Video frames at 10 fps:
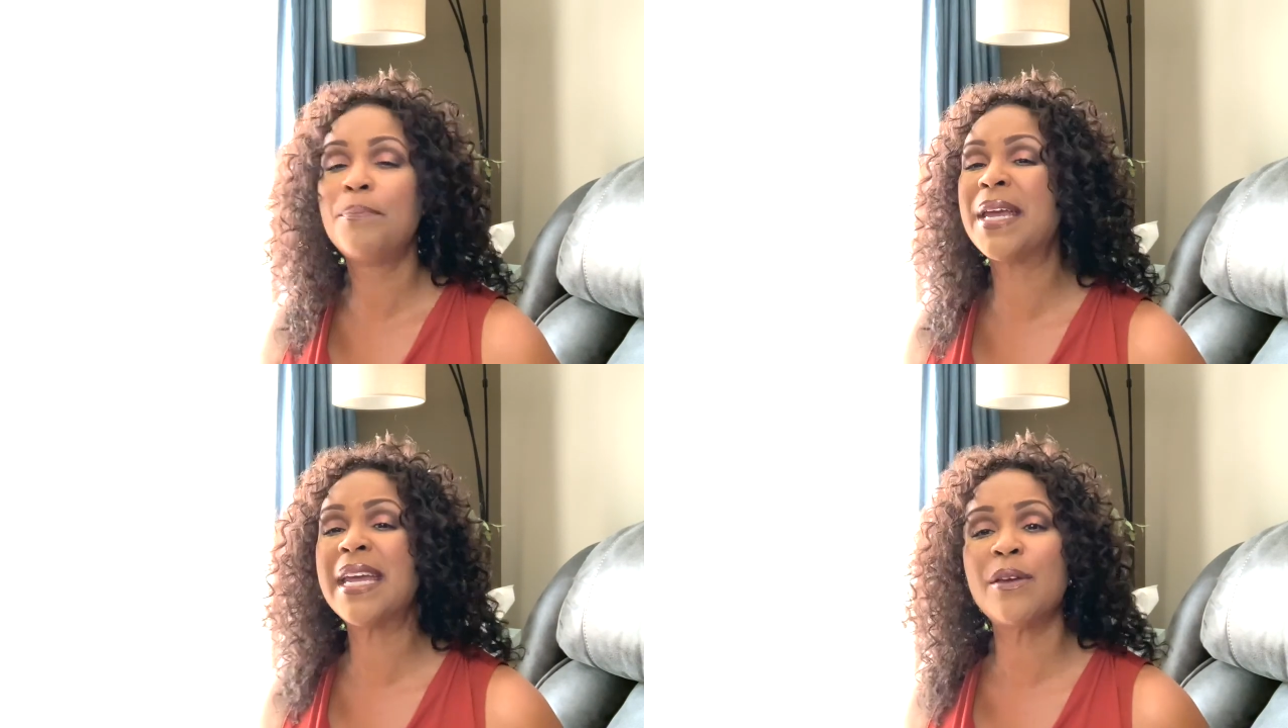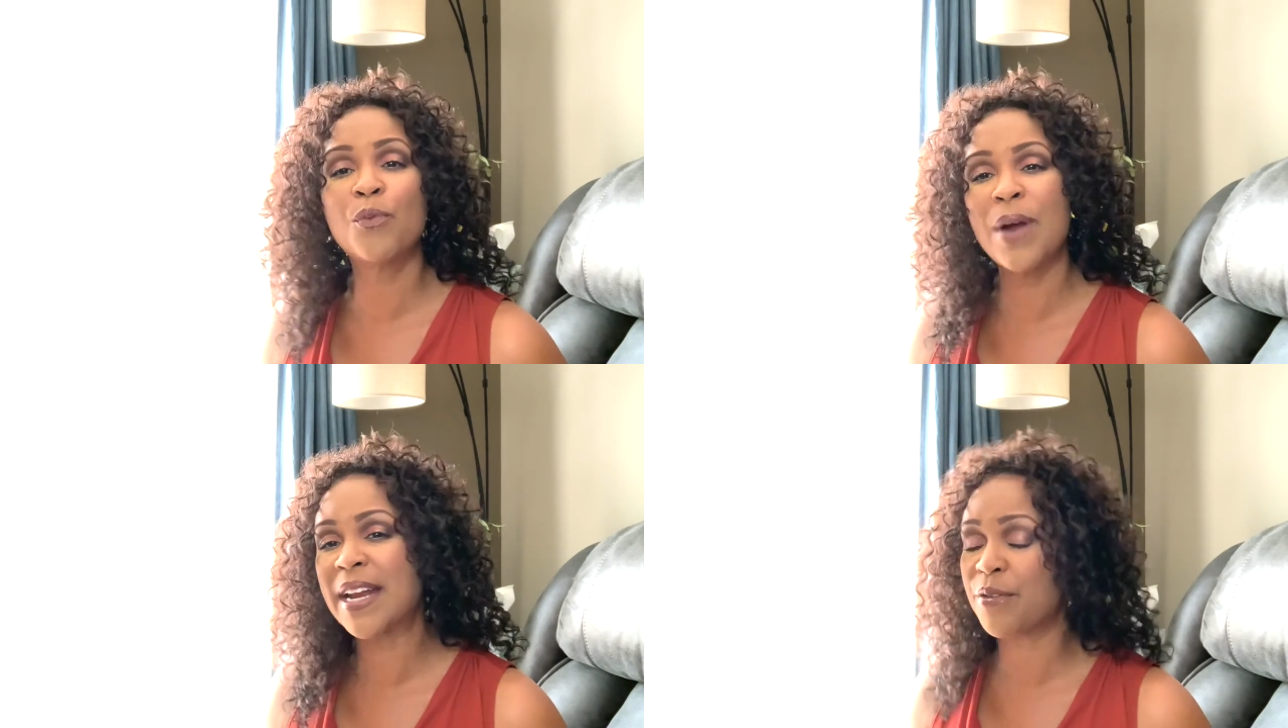
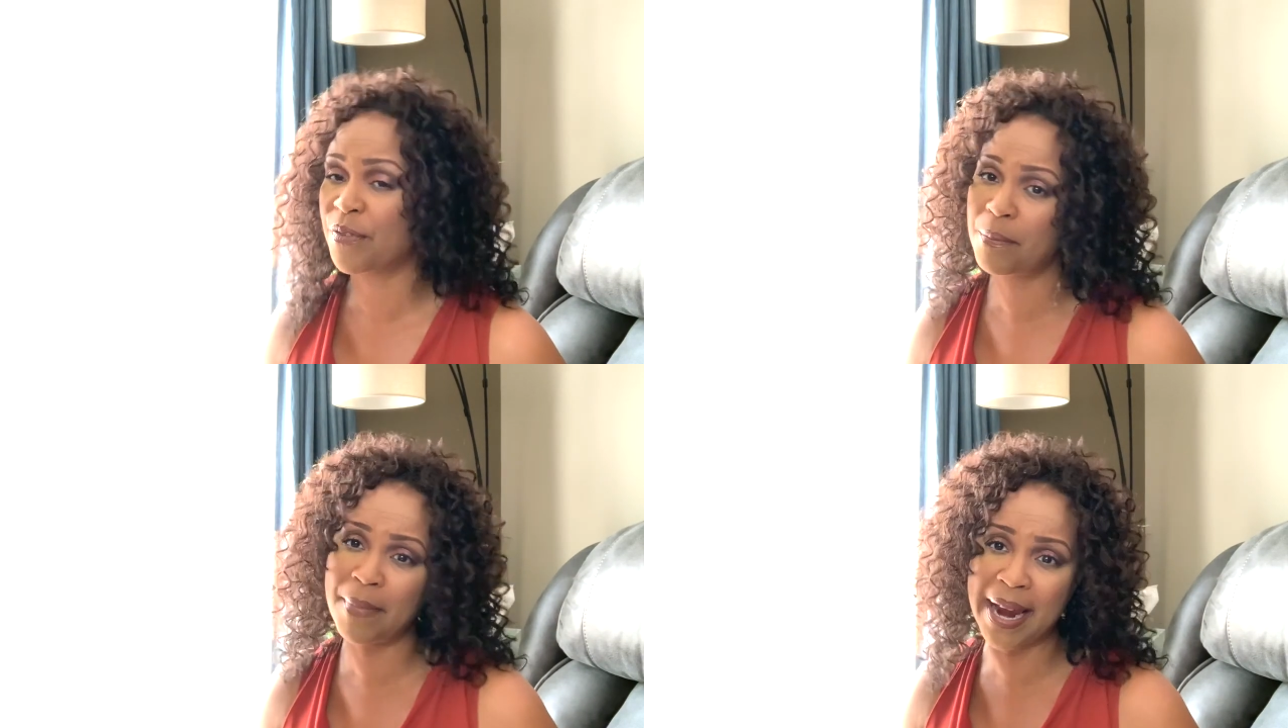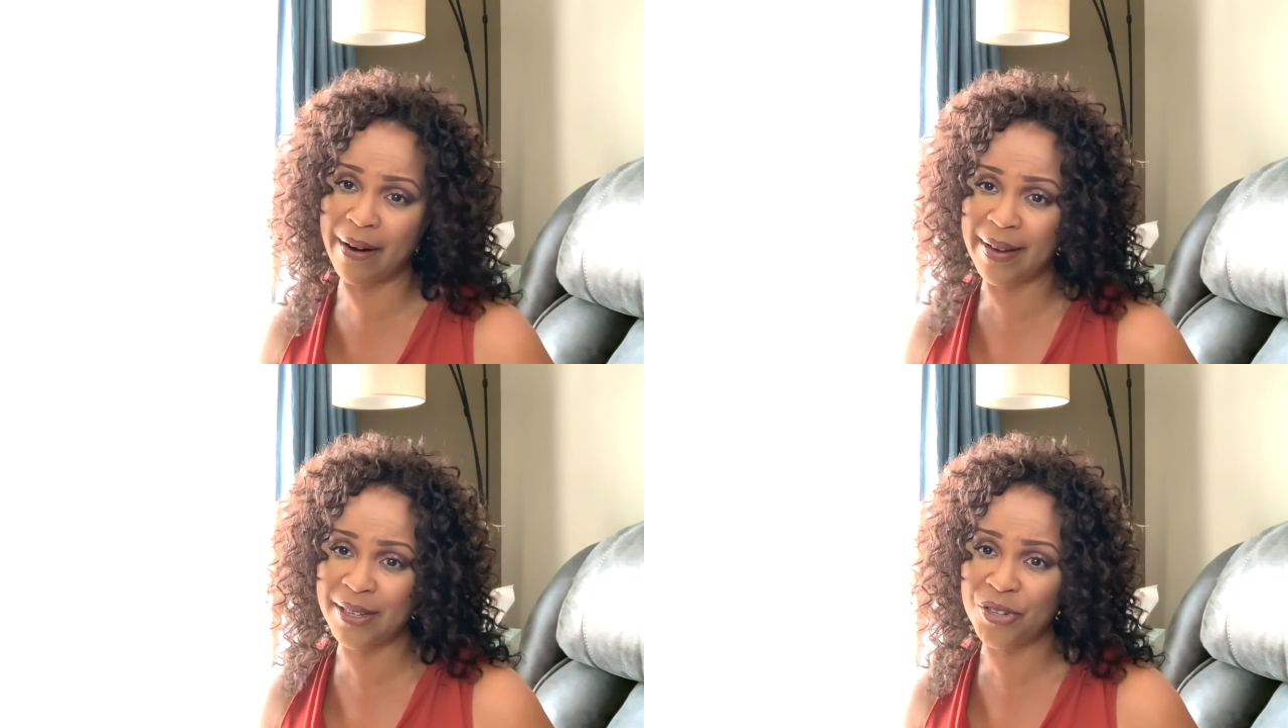Being ready for
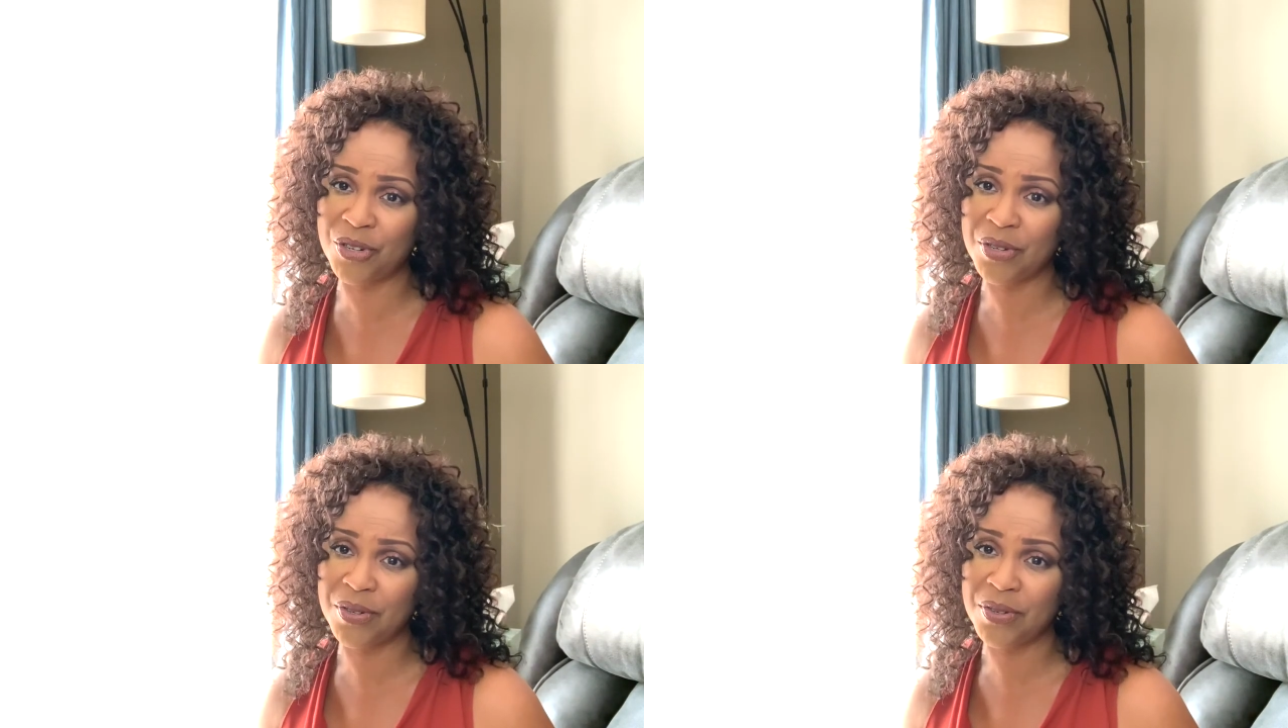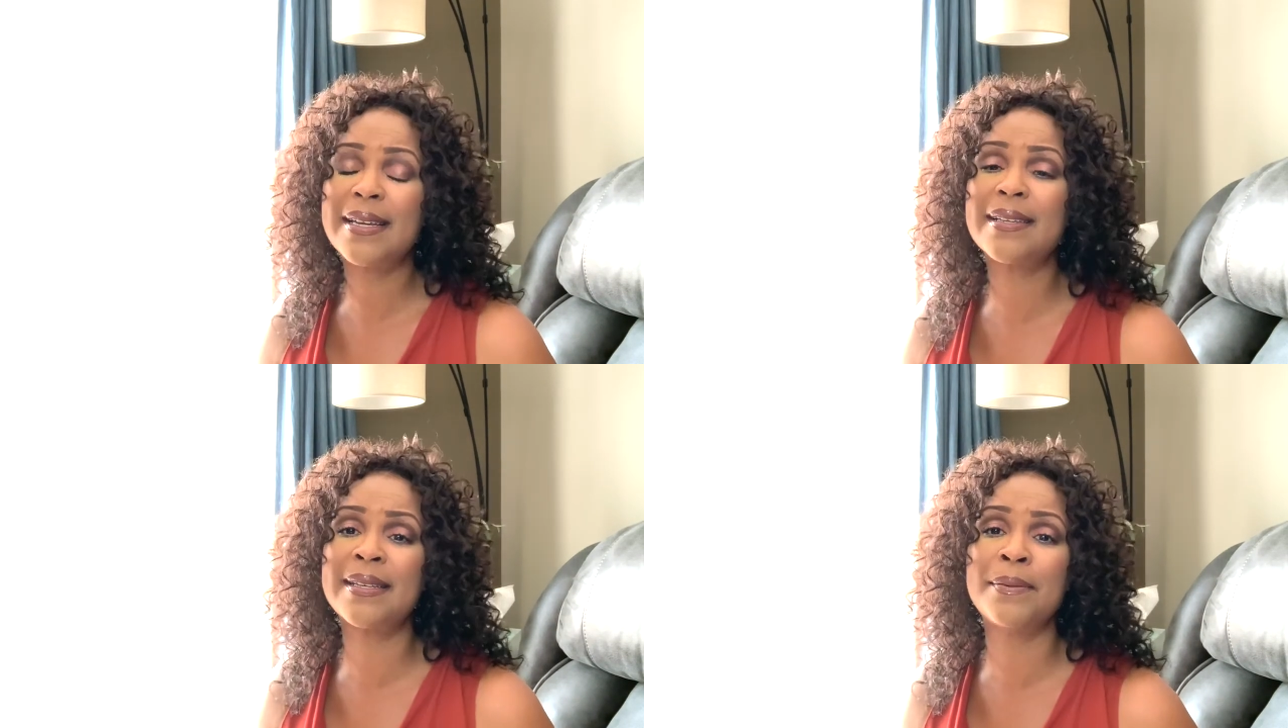marriage
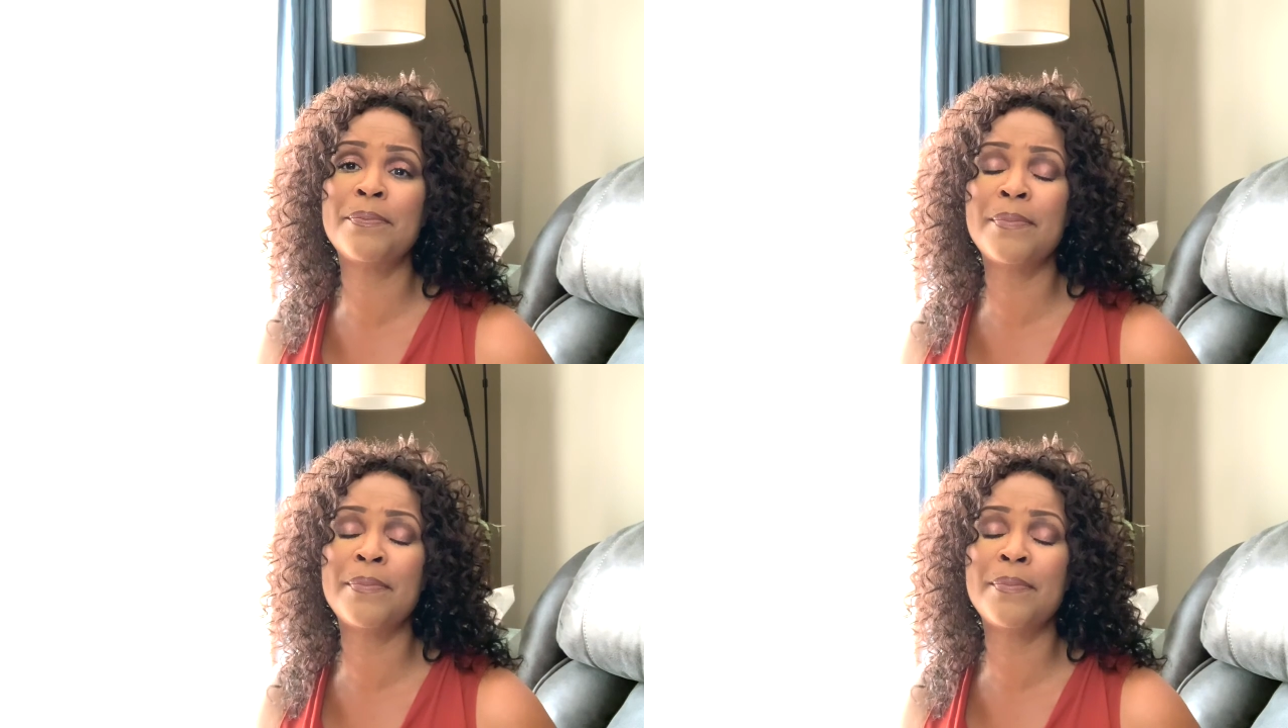doesn't